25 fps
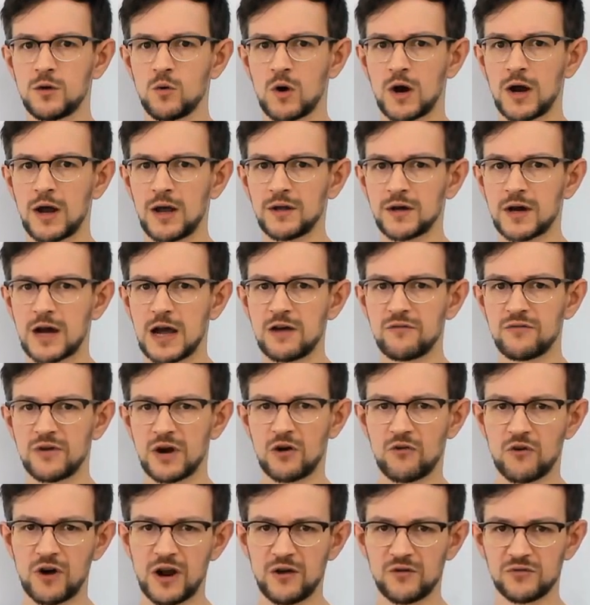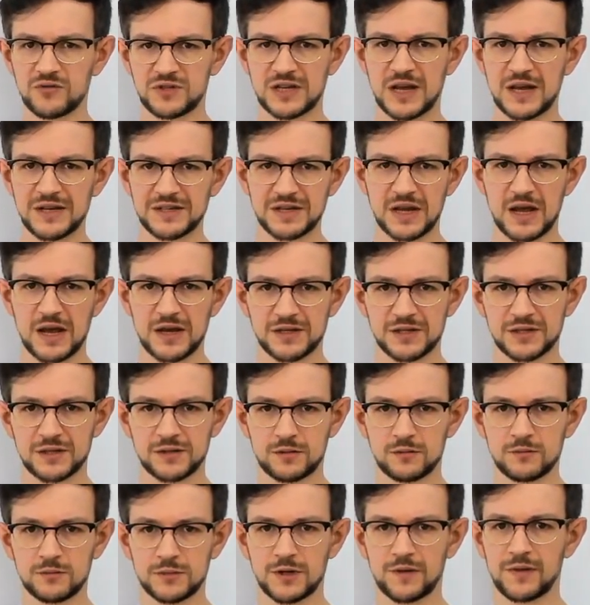can have an array of size s,
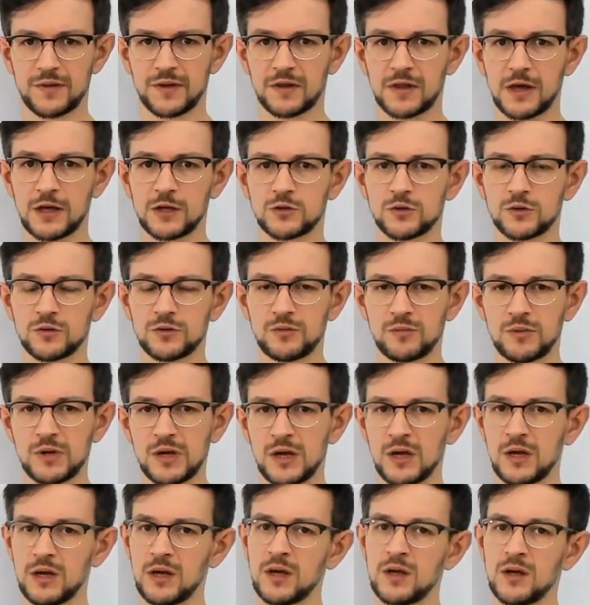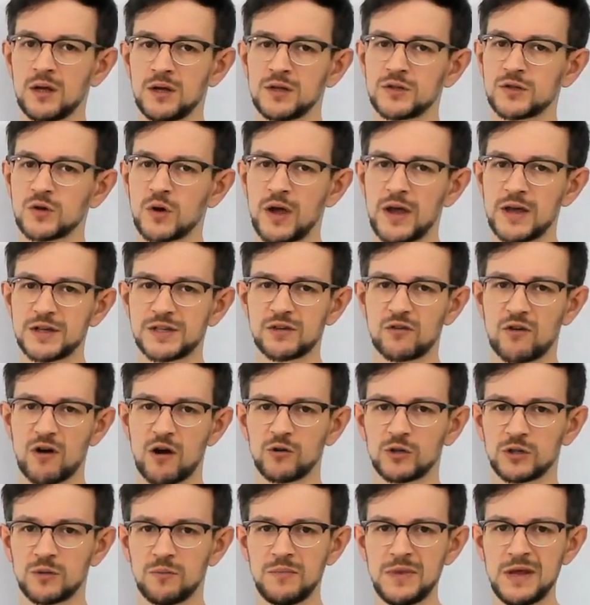something like that. So s around
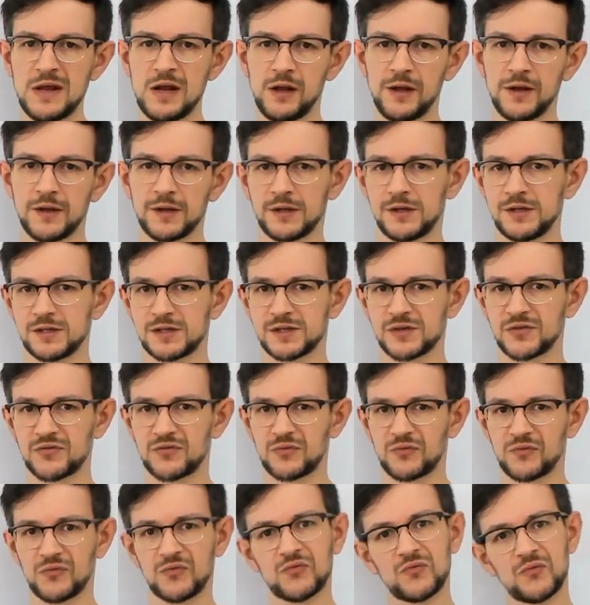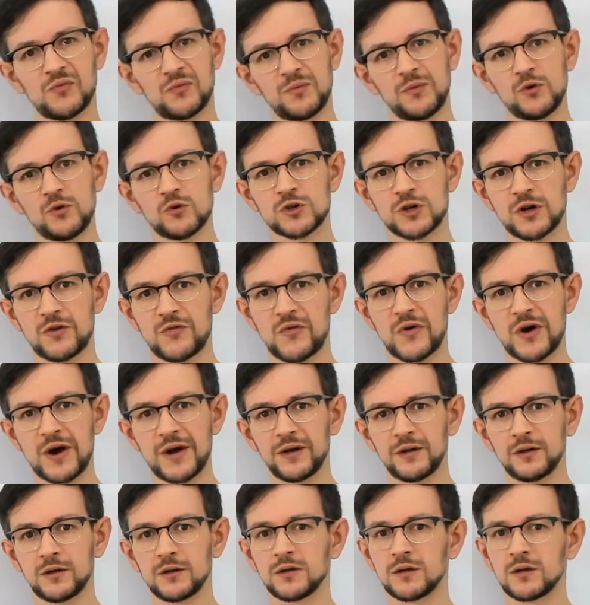1 million is usually
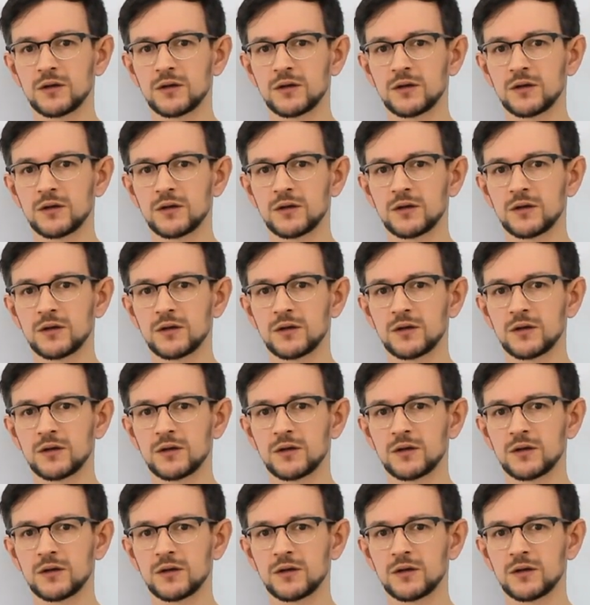fine.